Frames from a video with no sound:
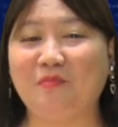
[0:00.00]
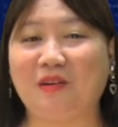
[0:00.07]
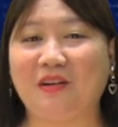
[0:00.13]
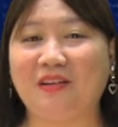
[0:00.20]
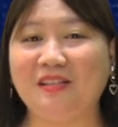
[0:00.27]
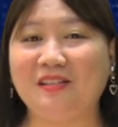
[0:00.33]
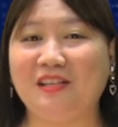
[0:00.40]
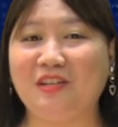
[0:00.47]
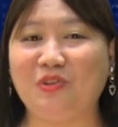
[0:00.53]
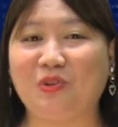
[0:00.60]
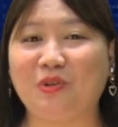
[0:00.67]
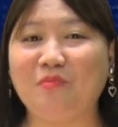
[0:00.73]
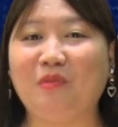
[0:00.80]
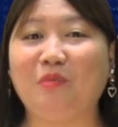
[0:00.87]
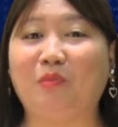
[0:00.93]
Pera
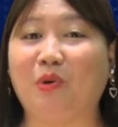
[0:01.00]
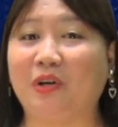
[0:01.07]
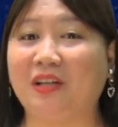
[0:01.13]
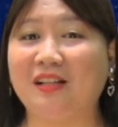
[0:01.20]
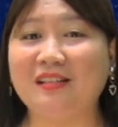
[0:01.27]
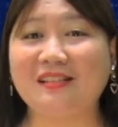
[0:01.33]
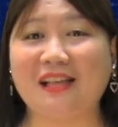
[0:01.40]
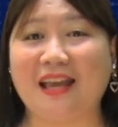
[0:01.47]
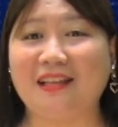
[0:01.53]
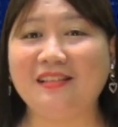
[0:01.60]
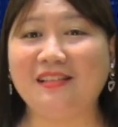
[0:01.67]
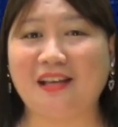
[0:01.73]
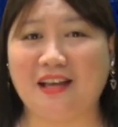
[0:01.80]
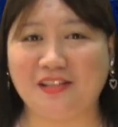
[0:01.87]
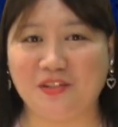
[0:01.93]
Senior Memorial
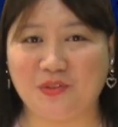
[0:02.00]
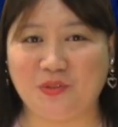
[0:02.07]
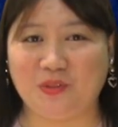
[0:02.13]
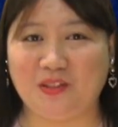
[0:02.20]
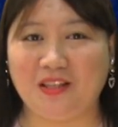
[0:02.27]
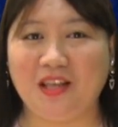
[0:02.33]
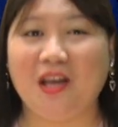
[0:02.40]
Science High School,